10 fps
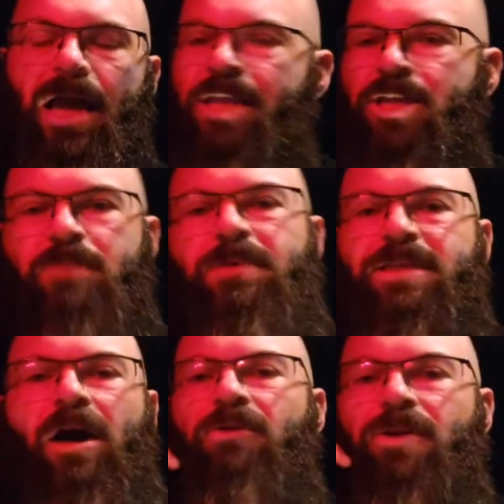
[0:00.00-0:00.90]
and you can be
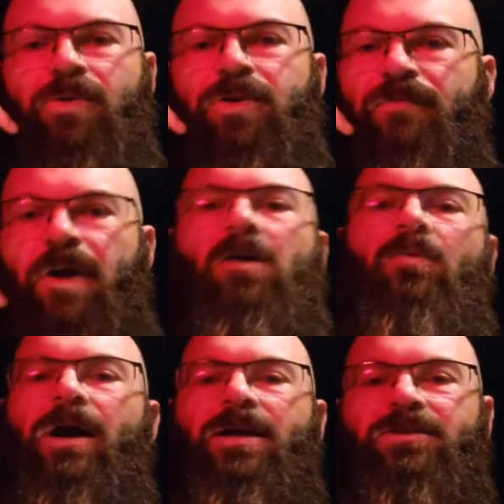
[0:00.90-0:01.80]
talking on your
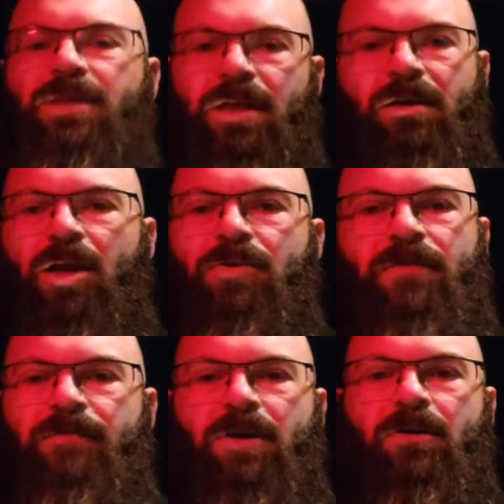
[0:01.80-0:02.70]
phone while you're sitting there loading
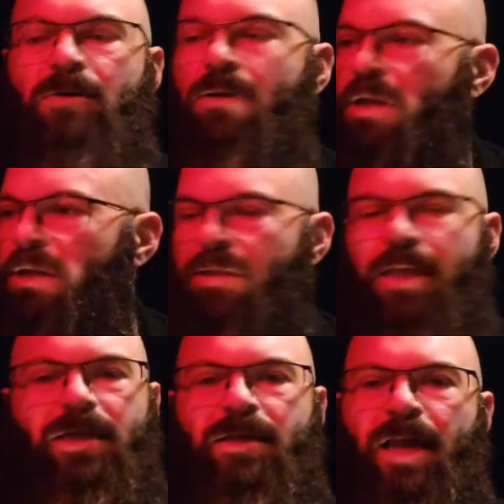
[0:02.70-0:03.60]
the fuel.
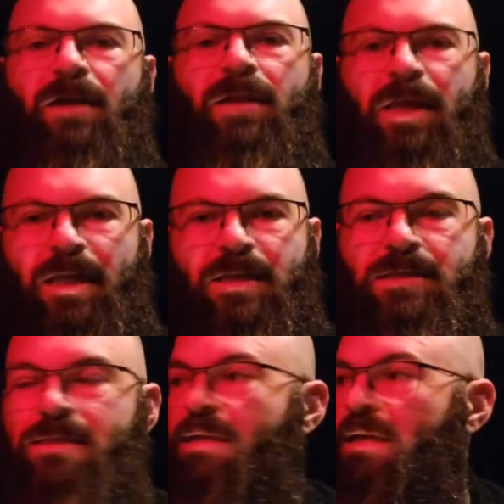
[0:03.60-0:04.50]
They could care
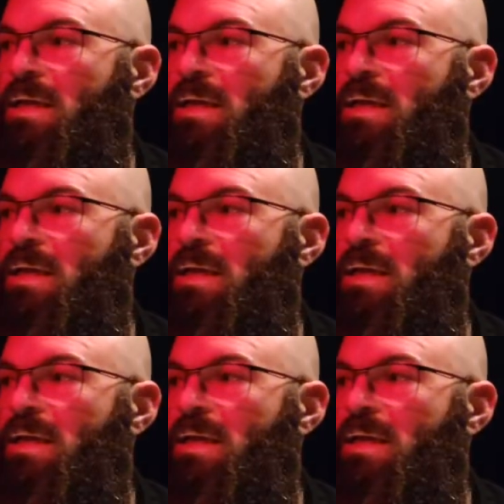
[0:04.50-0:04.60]
less.